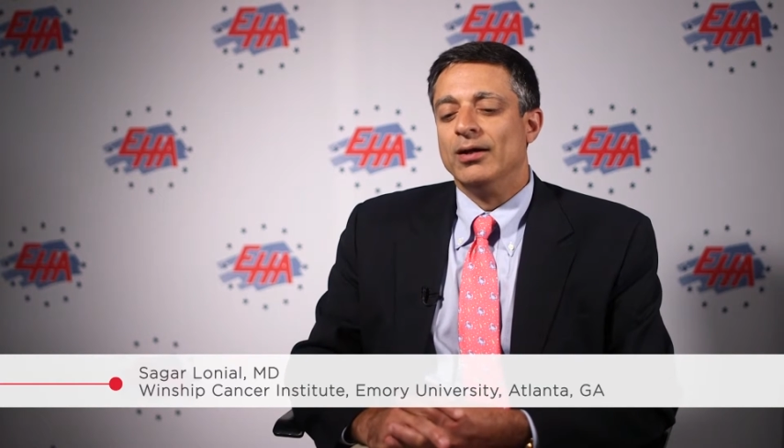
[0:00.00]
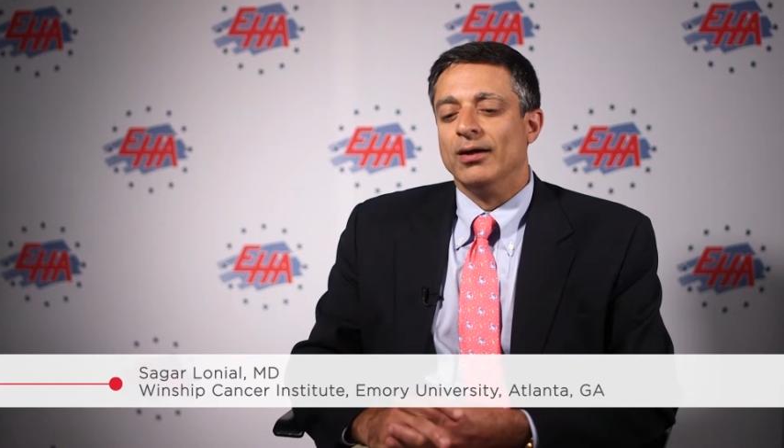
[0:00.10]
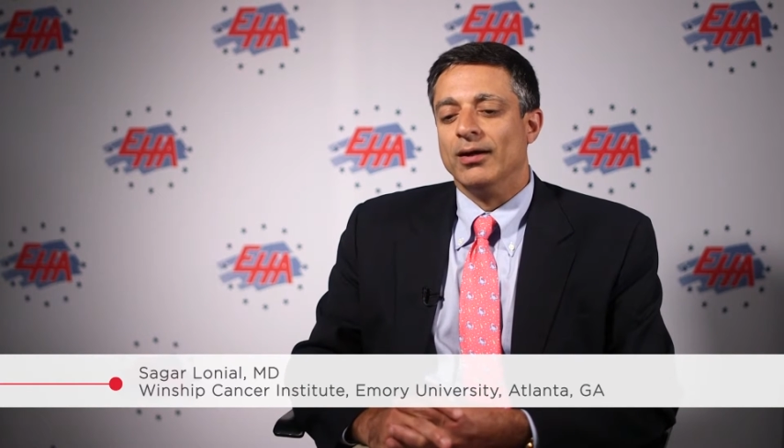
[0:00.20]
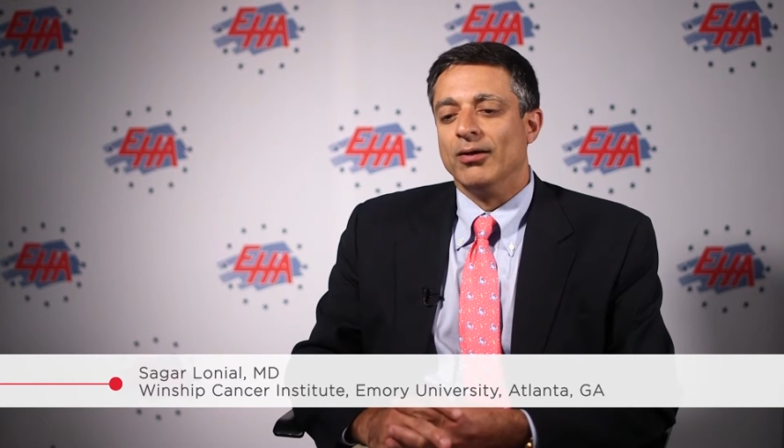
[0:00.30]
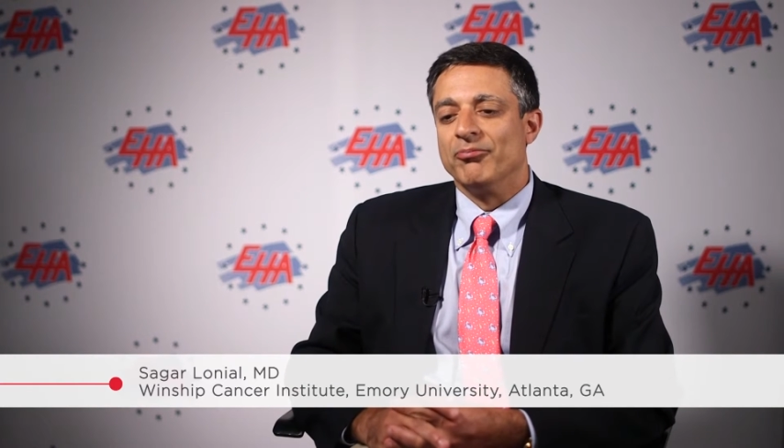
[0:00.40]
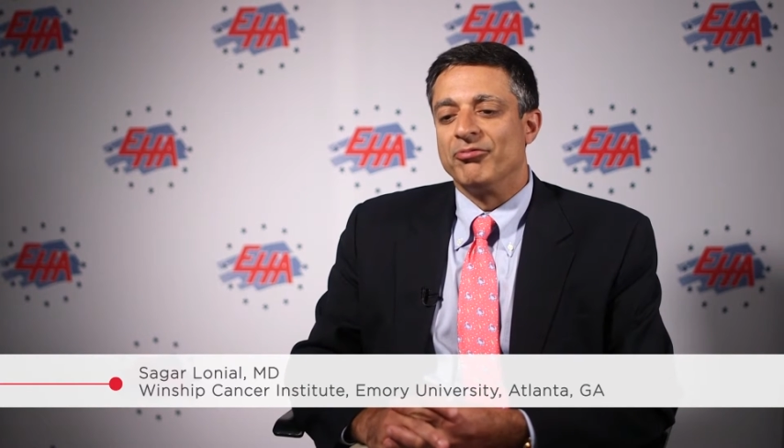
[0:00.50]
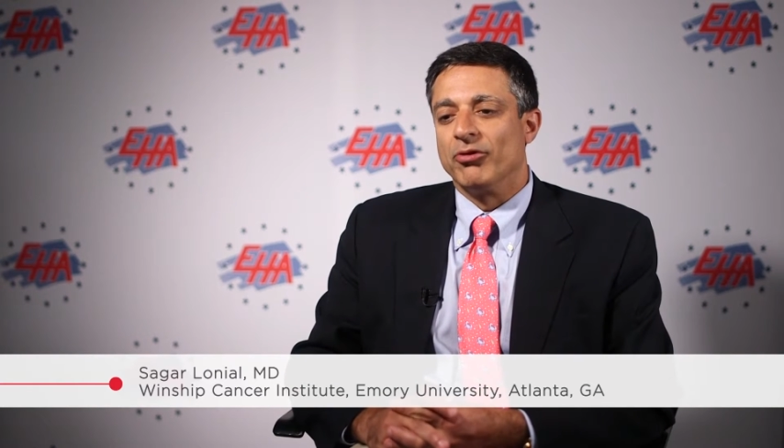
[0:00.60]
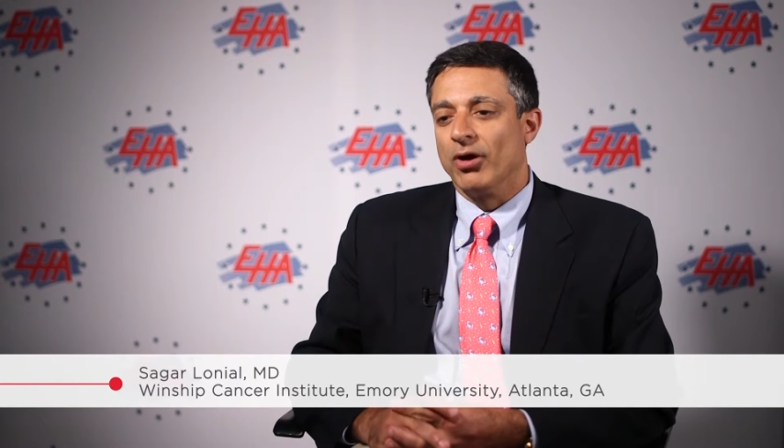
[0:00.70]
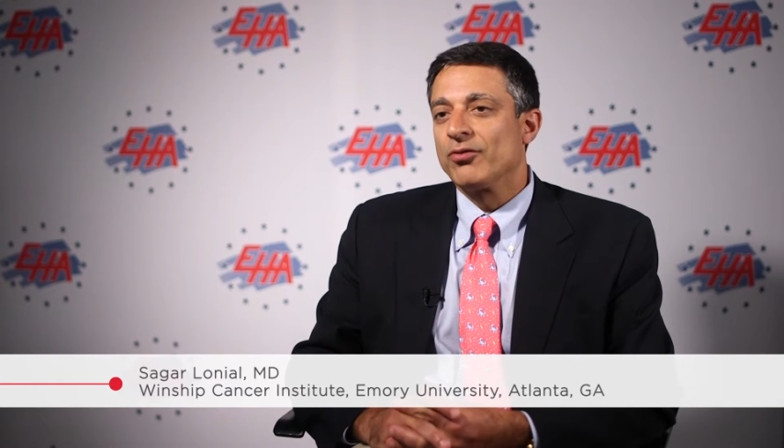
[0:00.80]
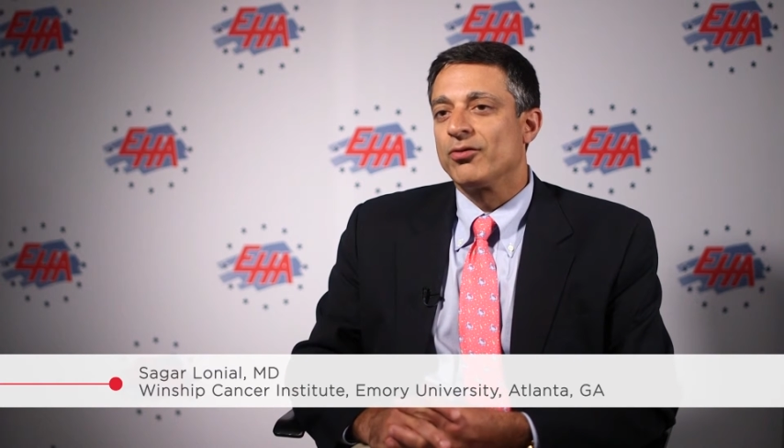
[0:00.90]

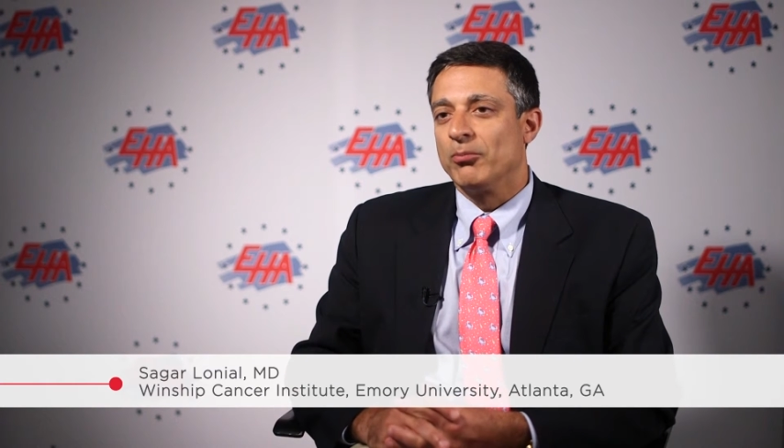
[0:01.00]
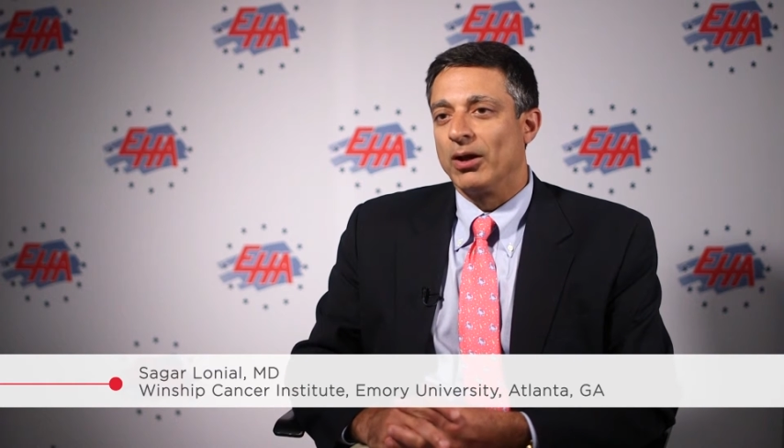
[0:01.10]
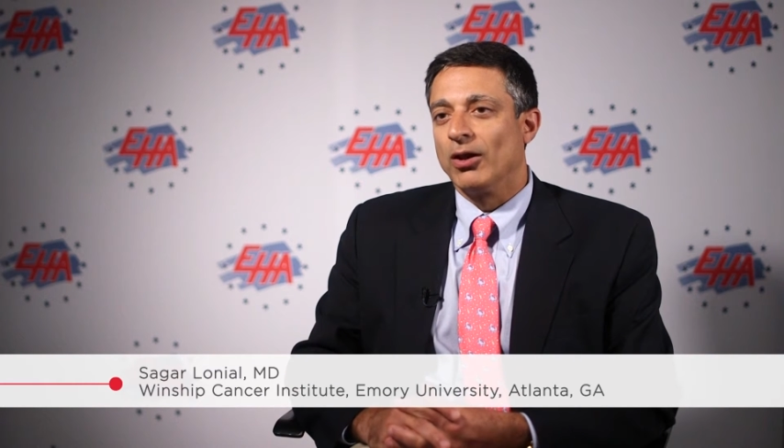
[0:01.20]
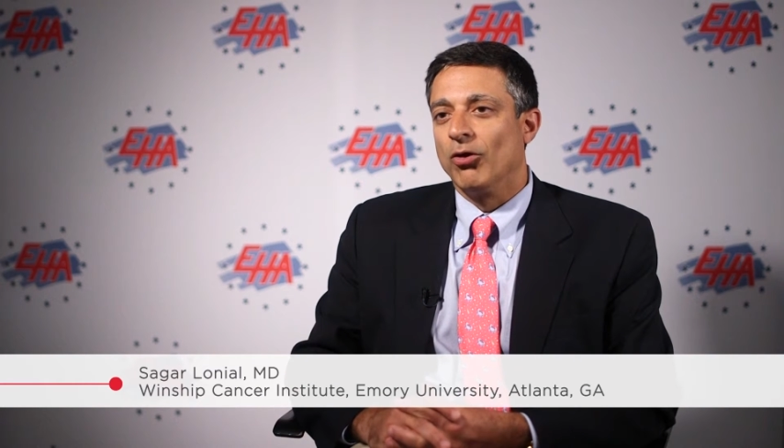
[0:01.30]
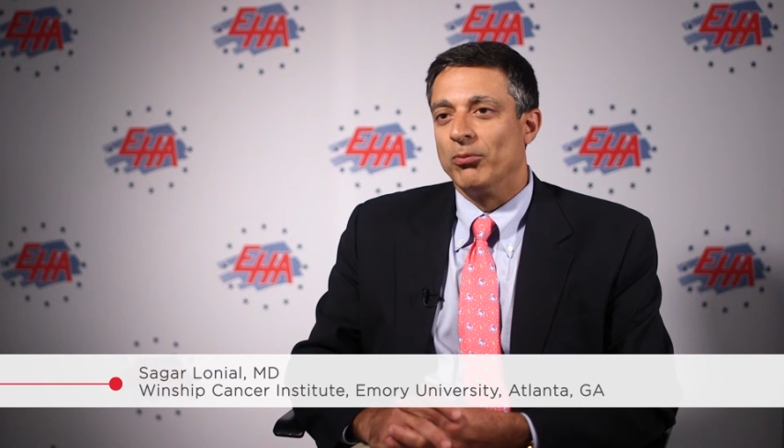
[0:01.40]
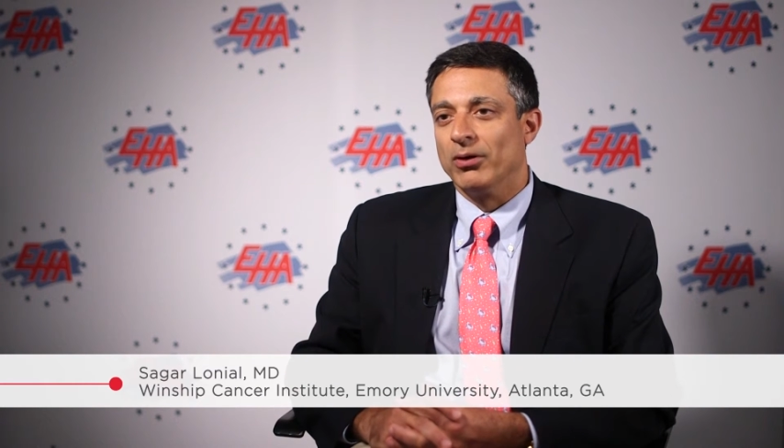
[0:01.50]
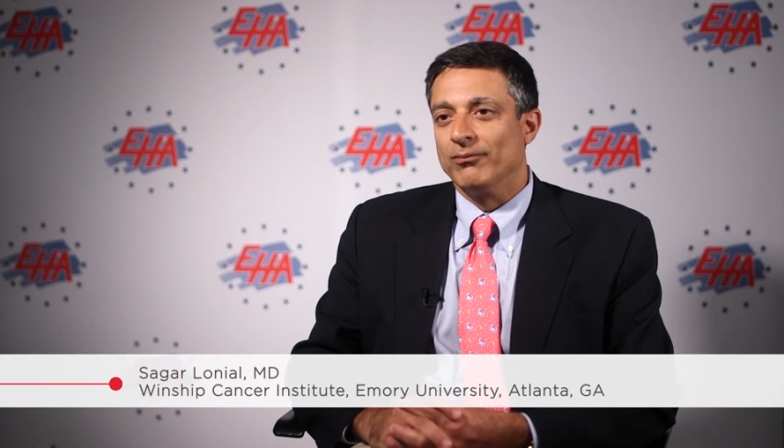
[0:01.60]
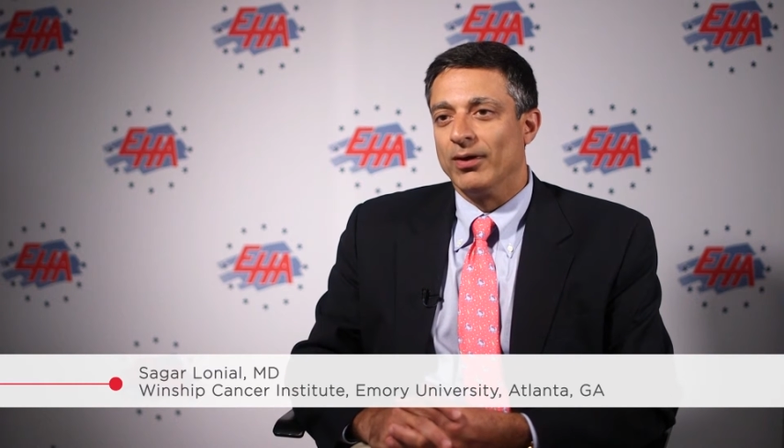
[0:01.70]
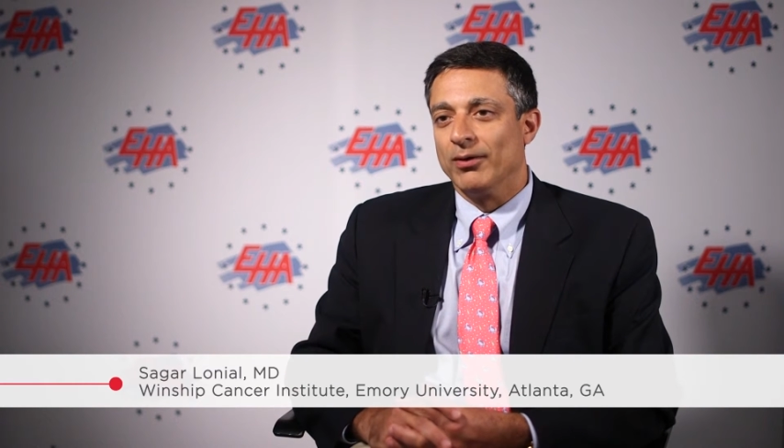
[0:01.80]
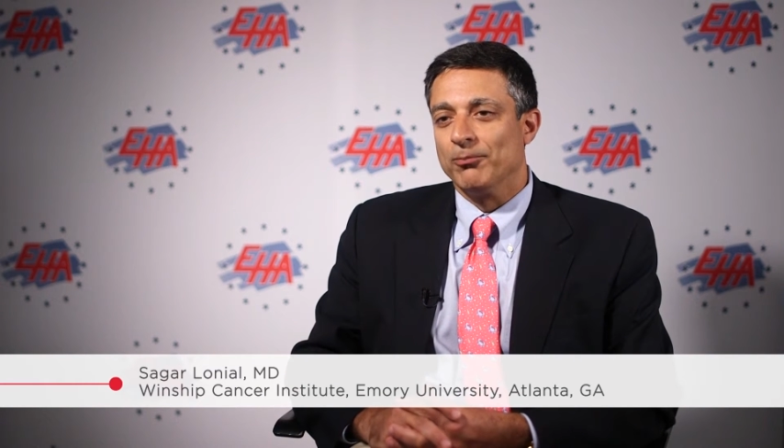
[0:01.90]
for us in
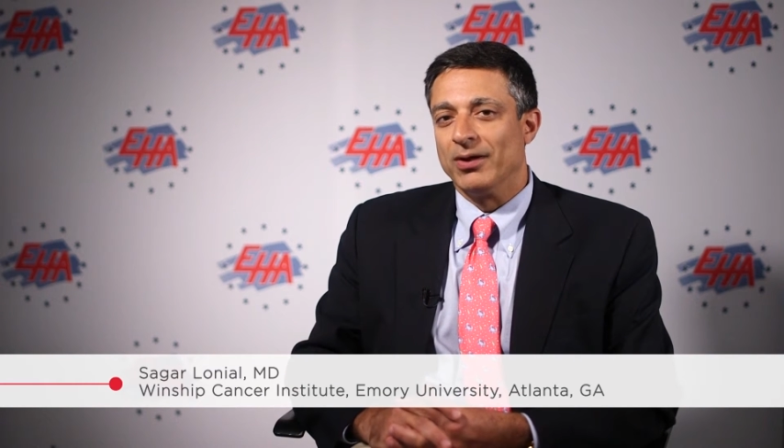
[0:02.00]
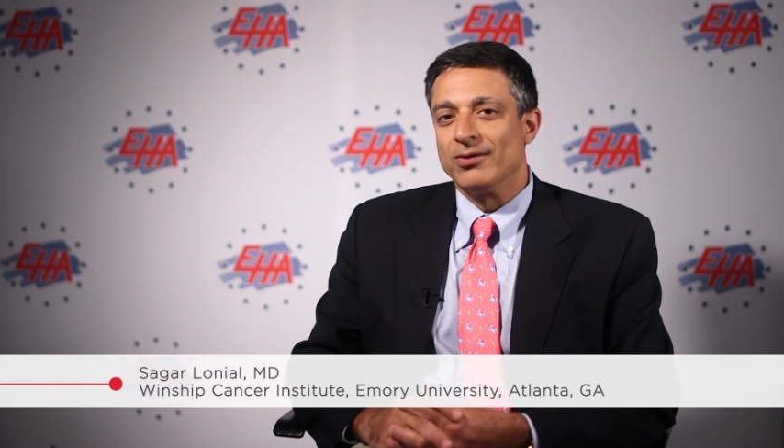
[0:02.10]
myeloma,